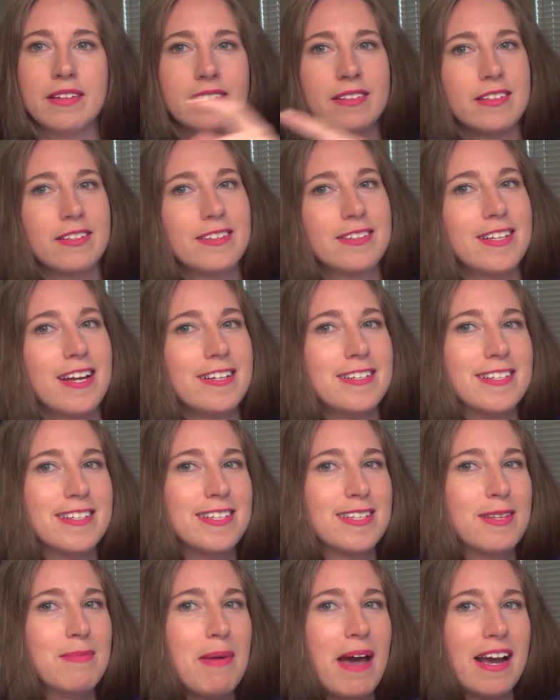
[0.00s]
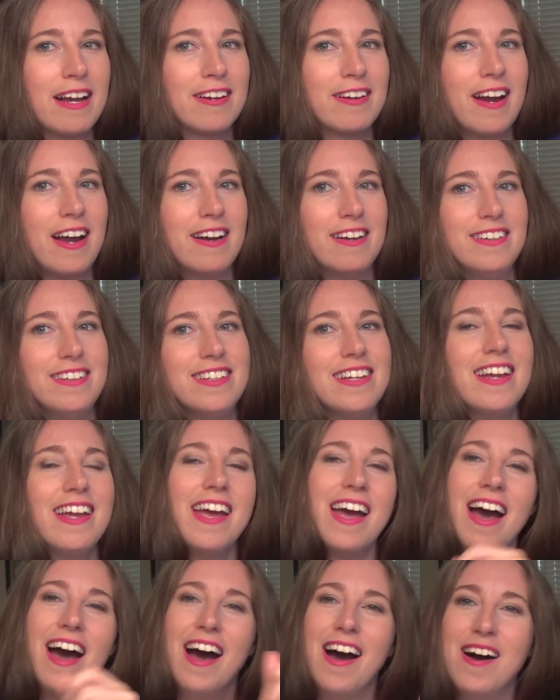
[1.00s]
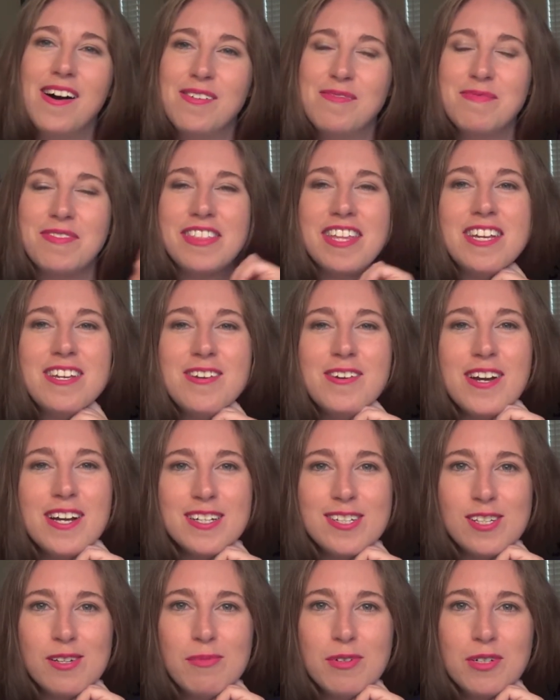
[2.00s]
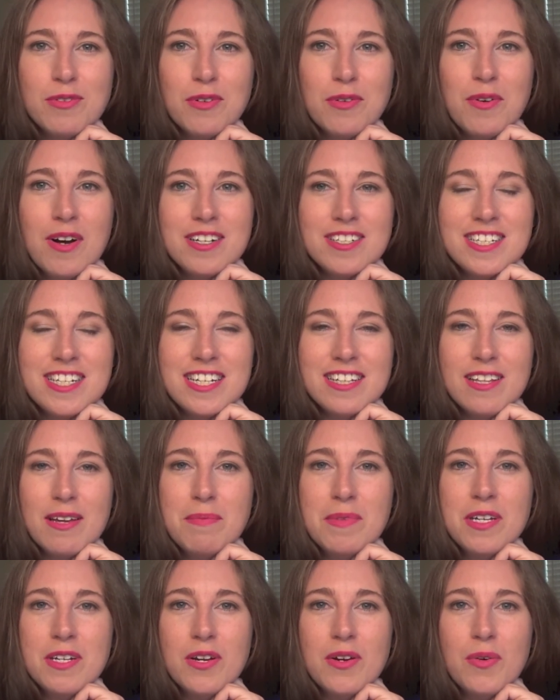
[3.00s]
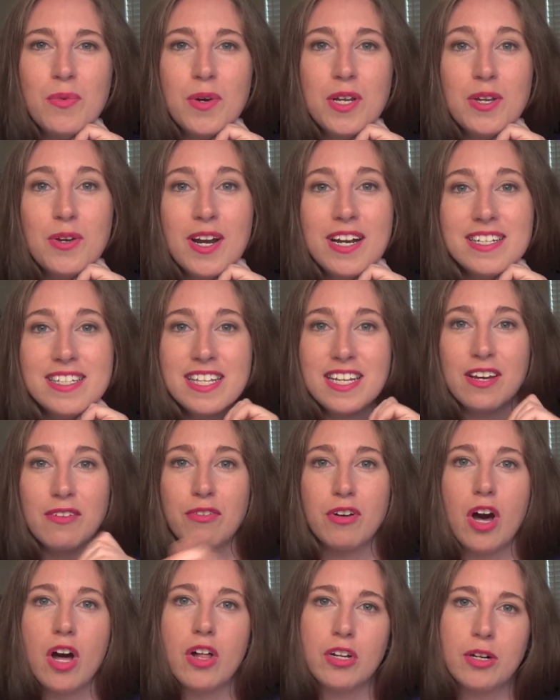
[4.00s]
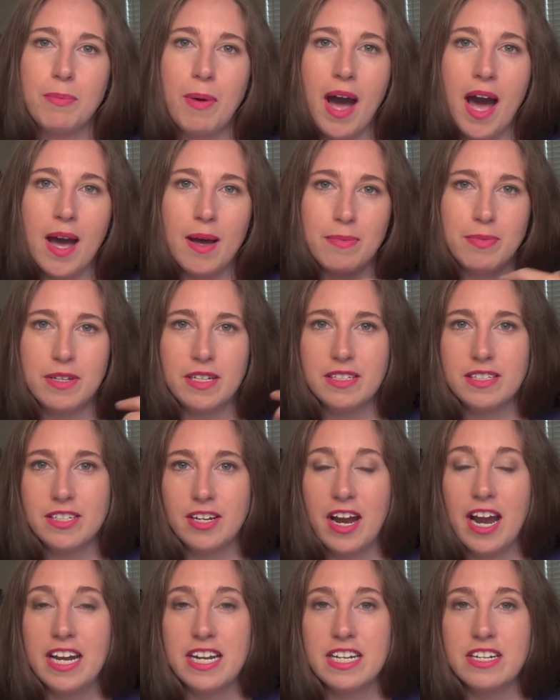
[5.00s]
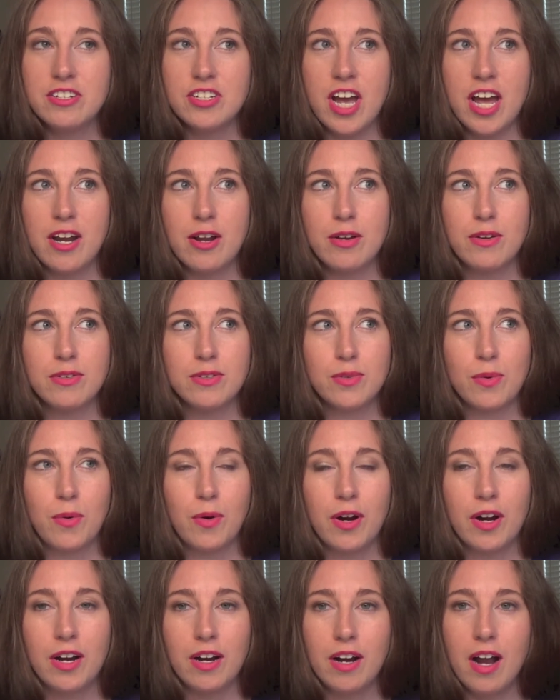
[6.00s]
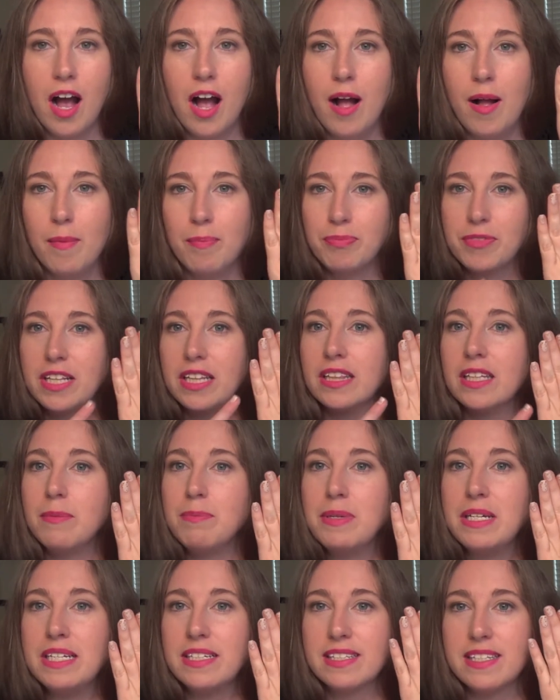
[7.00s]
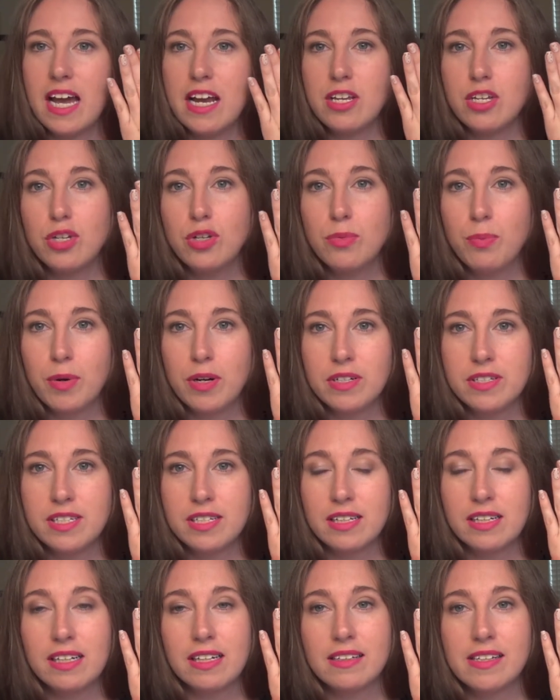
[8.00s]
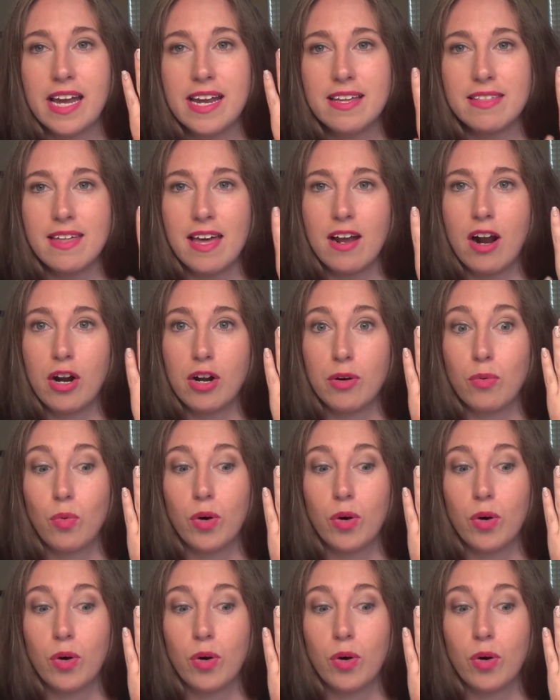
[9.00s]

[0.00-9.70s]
Little Duchess in the background. Thank you guys so much for watching. Let me know what you guys think of ColourPop. Is there any shadows or lippies that you personally like that are